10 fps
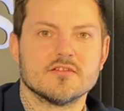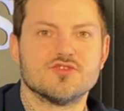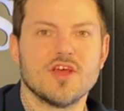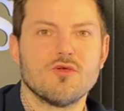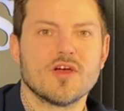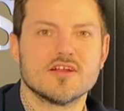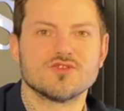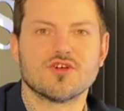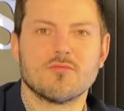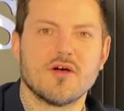Today we're going to
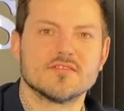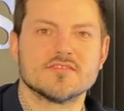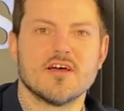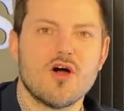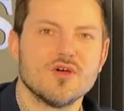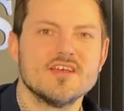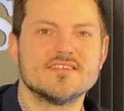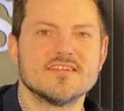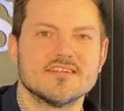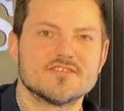talk about how
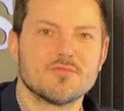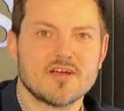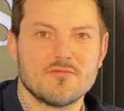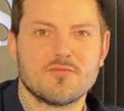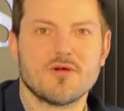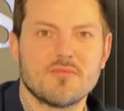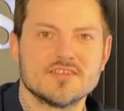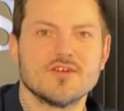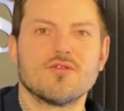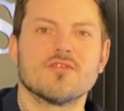easy it is to become a
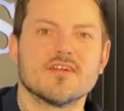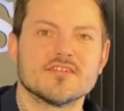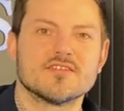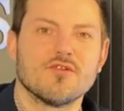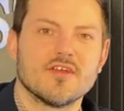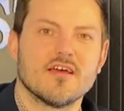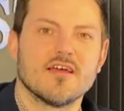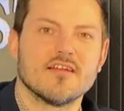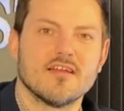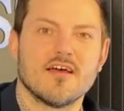property owner in
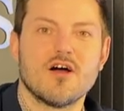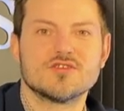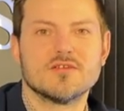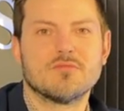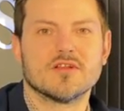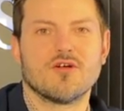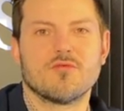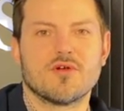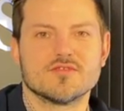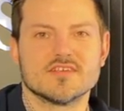Estonia and how simple the
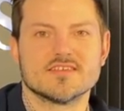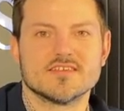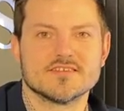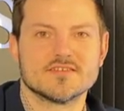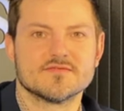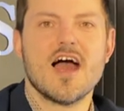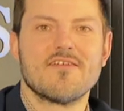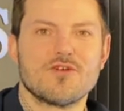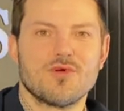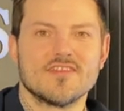whole process is. Hi
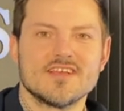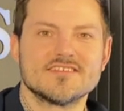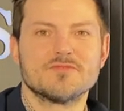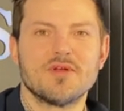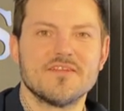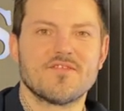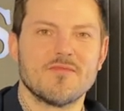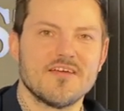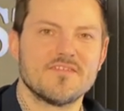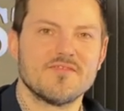everyone, this is Preet from
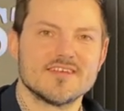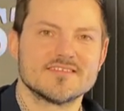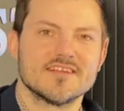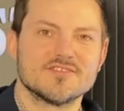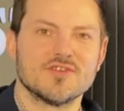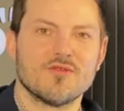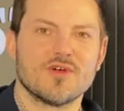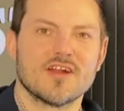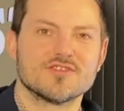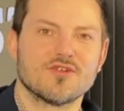LifeInvest, and today
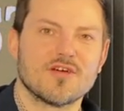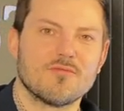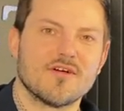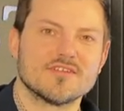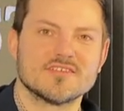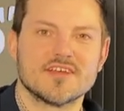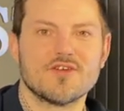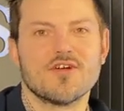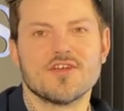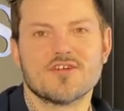we're going to talk about
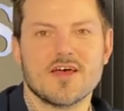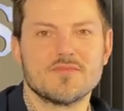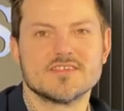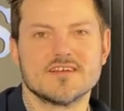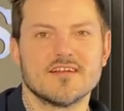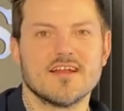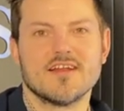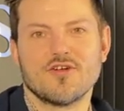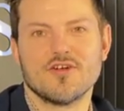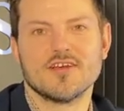securing your capital
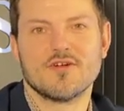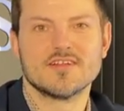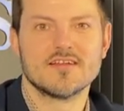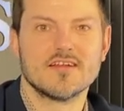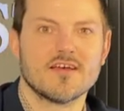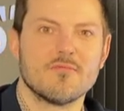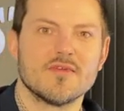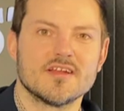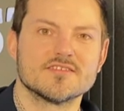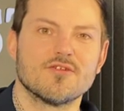and earning rental income
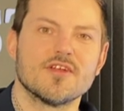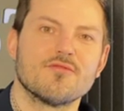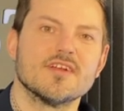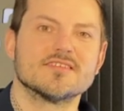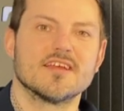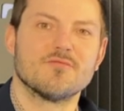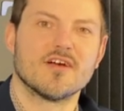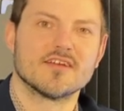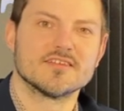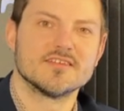in Estonian real estate market.